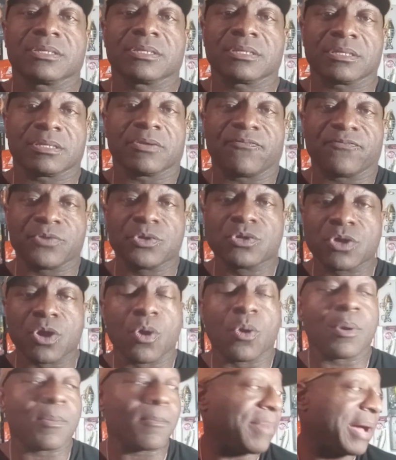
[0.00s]
if you
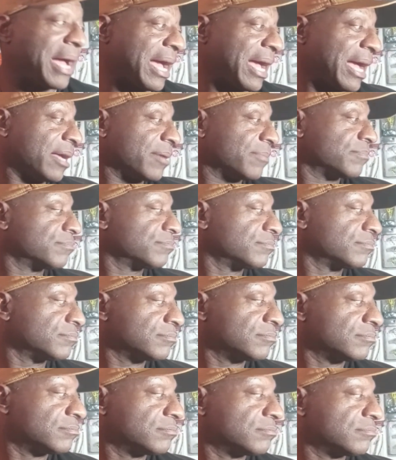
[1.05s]
go and buy
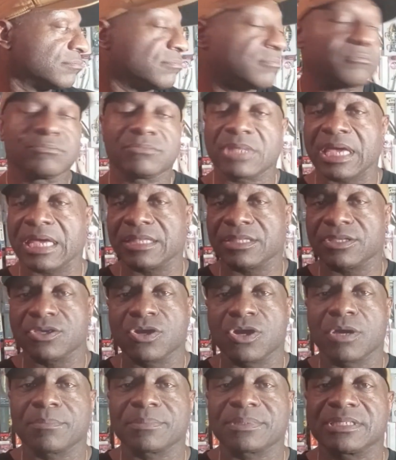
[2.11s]
that
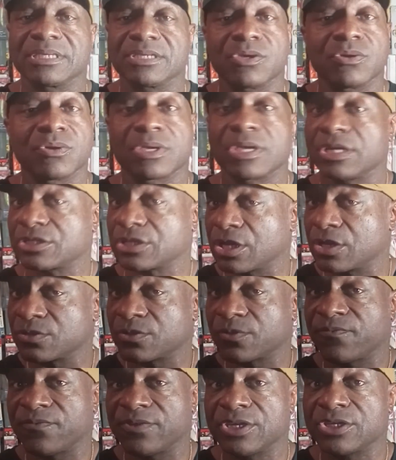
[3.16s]
yum scent, you'll catch 100
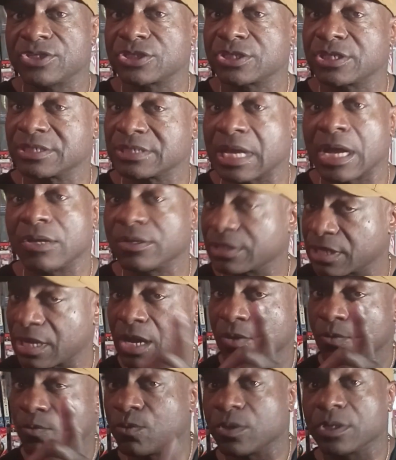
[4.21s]
fish because I only
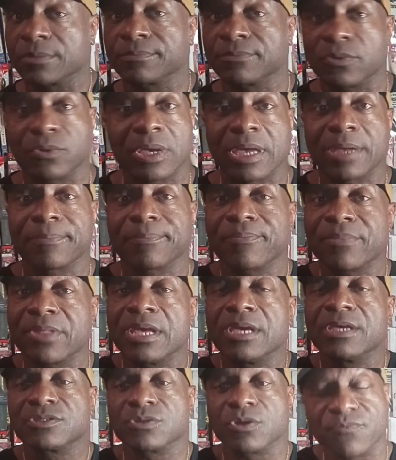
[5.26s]
caught one, okay?
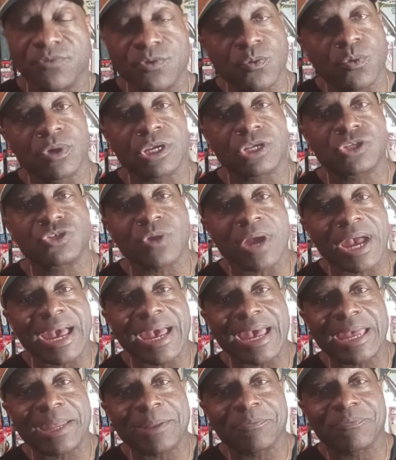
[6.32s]
So if you want to
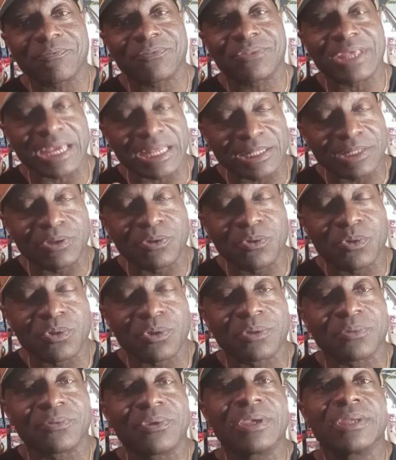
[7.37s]
try it, that
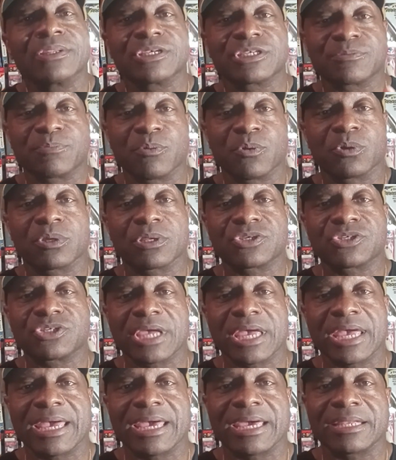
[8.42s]
lure, the spoiler
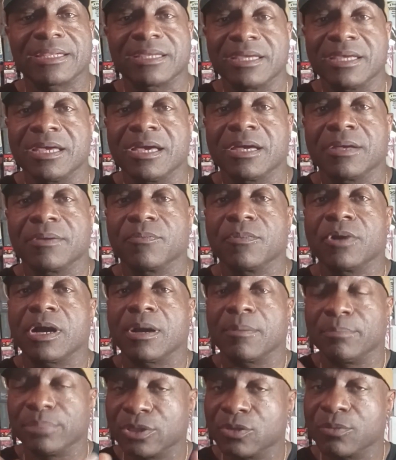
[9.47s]
shad, uh,
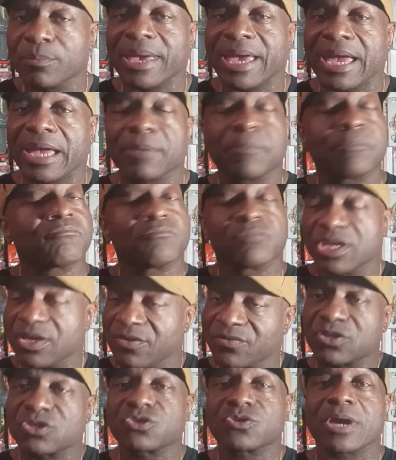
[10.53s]
blueback, give
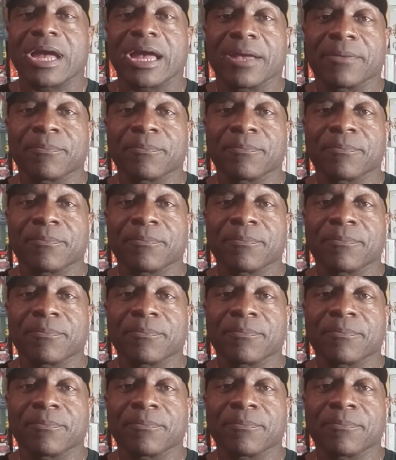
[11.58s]
it a try.